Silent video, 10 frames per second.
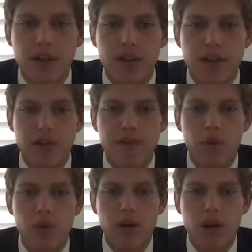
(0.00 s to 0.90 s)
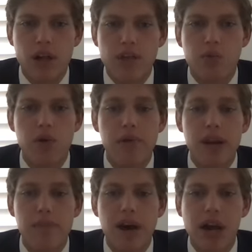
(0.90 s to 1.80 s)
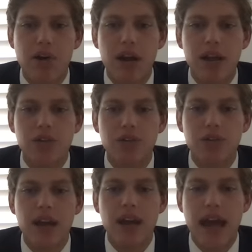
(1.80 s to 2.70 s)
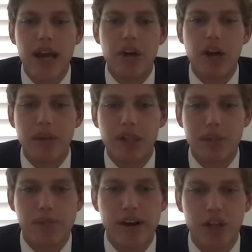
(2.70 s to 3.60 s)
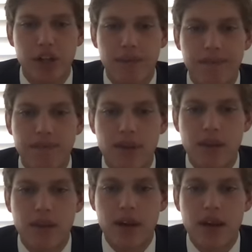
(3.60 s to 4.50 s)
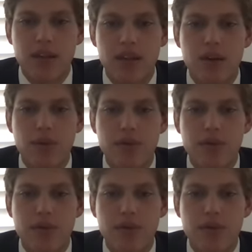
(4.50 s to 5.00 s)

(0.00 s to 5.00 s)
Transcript: And therefore, the Roman Empire entered an economic depression in the year